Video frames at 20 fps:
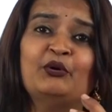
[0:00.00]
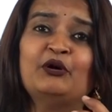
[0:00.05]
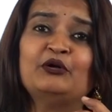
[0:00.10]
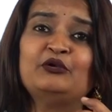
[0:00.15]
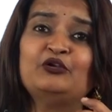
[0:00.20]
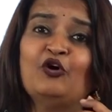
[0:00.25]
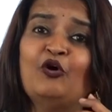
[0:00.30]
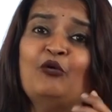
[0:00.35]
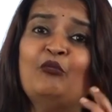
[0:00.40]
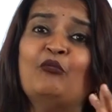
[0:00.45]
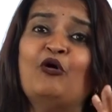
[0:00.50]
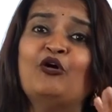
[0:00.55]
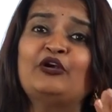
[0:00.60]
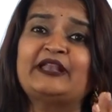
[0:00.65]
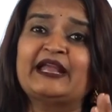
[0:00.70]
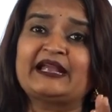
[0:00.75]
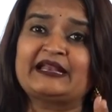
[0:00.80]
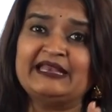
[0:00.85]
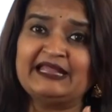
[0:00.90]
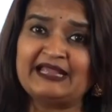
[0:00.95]
no more
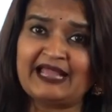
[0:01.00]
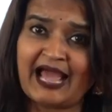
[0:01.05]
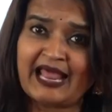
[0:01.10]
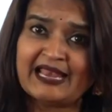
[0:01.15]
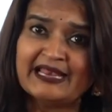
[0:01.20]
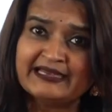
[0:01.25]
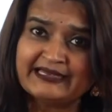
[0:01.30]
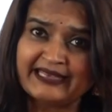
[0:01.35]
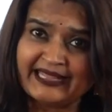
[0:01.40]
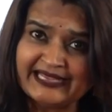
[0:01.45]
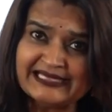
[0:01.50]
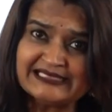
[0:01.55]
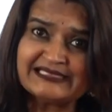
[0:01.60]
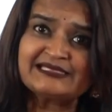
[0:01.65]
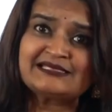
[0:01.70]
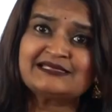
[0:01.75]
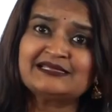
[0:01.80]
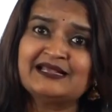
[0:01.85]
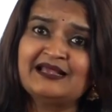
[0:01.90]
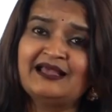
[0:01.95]

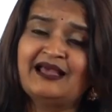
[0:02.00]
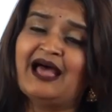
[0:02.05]
technicalities